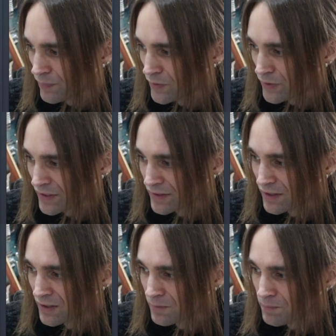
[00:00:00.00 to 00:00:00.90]
You
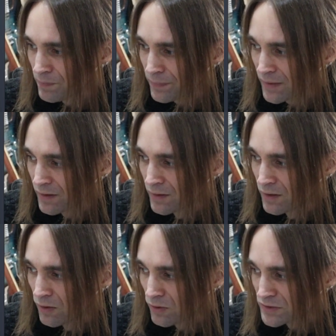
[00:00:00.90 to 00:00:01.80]
can
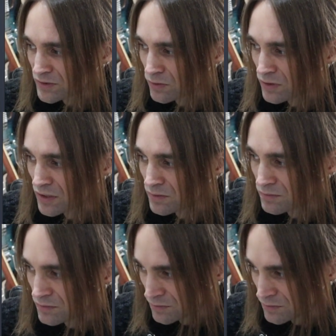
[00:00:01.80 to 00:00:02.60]
also